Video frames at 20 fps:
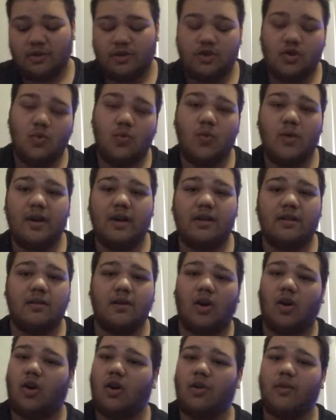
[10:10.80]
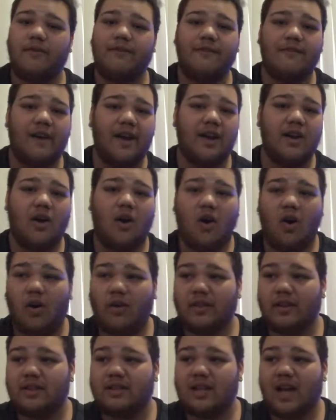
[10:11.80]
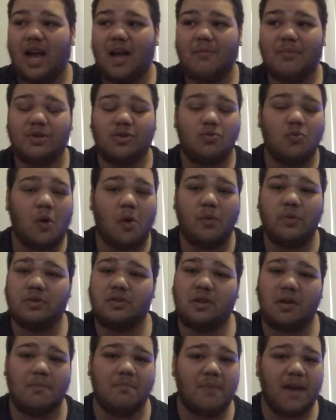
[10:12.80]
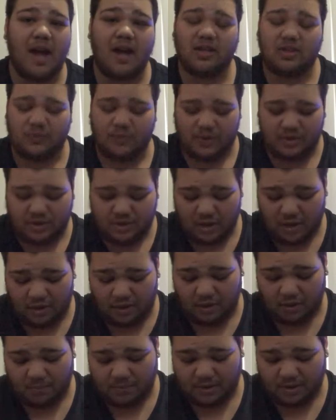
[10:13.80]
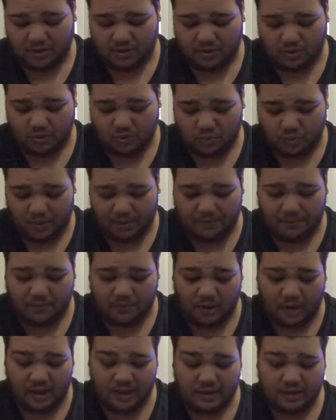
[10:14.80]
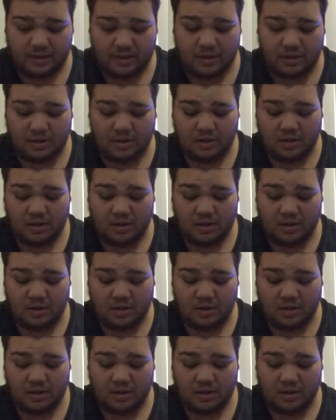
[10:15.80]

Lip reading: You and her fight all the time, but you always come back to each other because you're great friends.